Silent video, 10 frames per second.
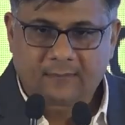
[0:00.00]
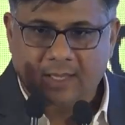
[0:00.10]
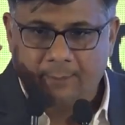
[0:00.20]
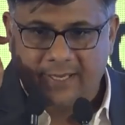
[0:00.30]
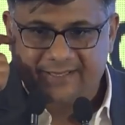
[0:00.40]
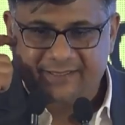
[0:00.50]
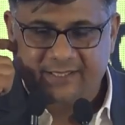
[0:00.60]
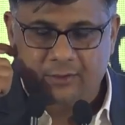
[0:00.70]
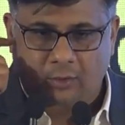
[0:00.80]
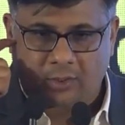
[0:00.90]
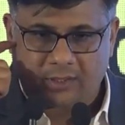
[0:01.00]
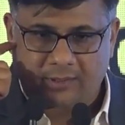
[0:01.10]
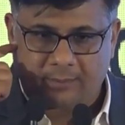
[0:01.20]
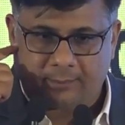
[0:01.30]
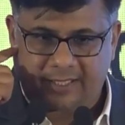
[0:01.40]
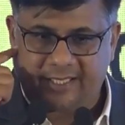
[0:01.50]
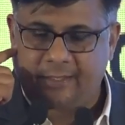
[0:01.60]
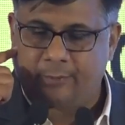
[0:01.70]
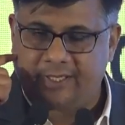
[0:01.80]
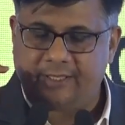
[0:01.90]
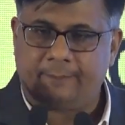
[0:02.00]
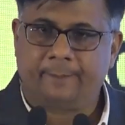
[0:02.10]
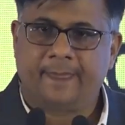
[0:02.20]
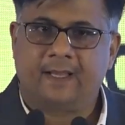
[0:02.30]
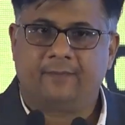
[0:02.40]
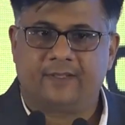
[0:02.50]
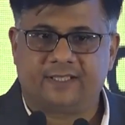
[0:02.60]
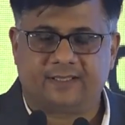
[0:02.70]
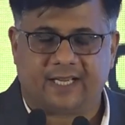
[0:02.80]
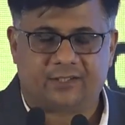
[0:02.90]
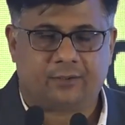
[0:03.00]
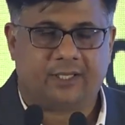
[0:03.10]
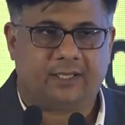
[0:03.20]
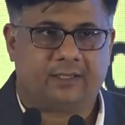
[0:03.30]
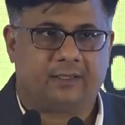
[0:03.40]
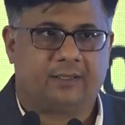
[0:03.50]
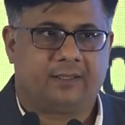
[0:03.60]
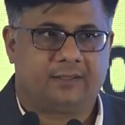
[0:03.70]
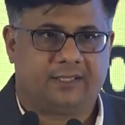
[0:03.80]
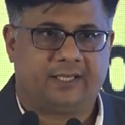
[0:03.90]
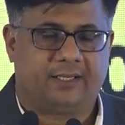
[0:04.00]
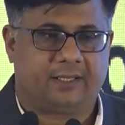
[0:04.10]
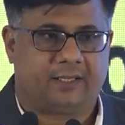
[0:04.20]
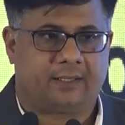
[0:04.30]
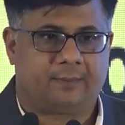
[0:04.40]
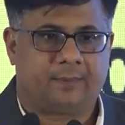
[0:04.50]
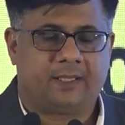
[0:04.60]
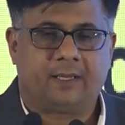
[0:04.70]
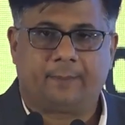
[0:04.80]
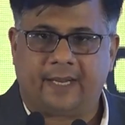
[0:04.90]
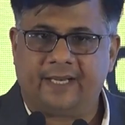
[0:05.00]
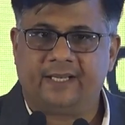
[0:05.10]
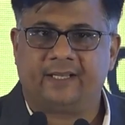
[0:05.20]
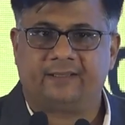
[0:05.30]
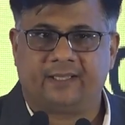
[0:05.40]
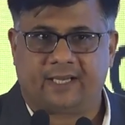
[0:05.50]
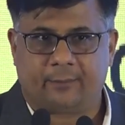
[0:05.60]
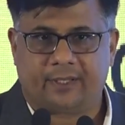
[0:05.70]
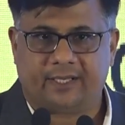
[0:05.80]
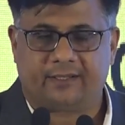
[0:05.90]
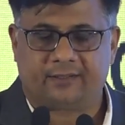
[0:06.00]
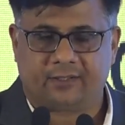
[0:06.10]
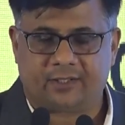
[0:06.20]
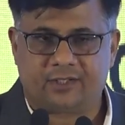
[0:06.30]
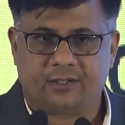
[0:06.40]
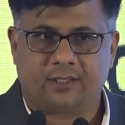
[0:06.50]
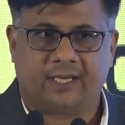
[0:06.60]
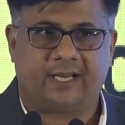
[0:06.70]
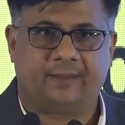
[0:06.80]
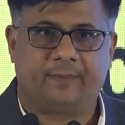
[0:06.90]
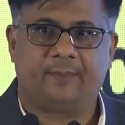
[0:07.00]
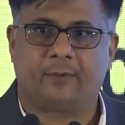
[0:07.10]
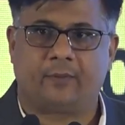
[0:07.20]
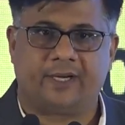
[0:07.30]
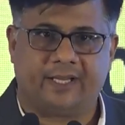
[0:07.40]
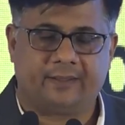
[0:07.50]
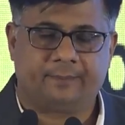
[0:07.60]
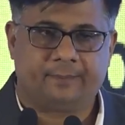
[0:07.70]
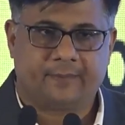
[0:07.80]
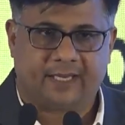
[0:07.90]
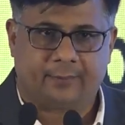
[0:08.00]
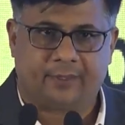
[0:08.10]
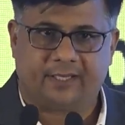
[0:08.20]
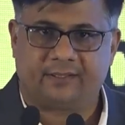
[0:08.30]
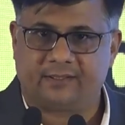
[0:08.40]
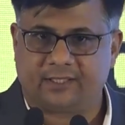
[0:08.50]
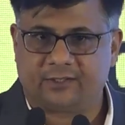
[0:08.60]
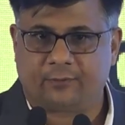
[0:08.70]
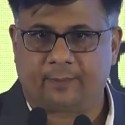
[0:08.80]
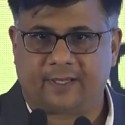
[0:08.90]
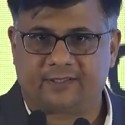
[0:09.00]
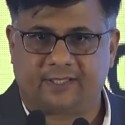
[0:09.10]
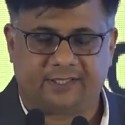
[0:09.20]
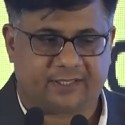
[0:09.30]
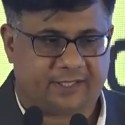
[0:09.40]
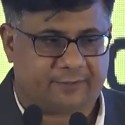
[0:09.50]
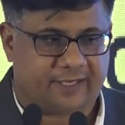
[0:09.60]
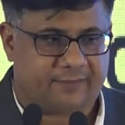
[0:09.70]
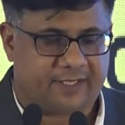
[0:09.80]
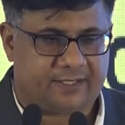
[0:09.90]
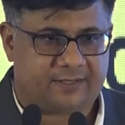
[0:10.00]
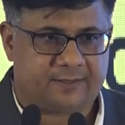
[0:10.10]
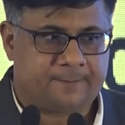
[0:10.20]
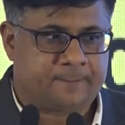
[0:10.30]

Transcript: magazine called Money Equity, which is actually the pioneers in equity research and have been providing equity research for past 30-35 years.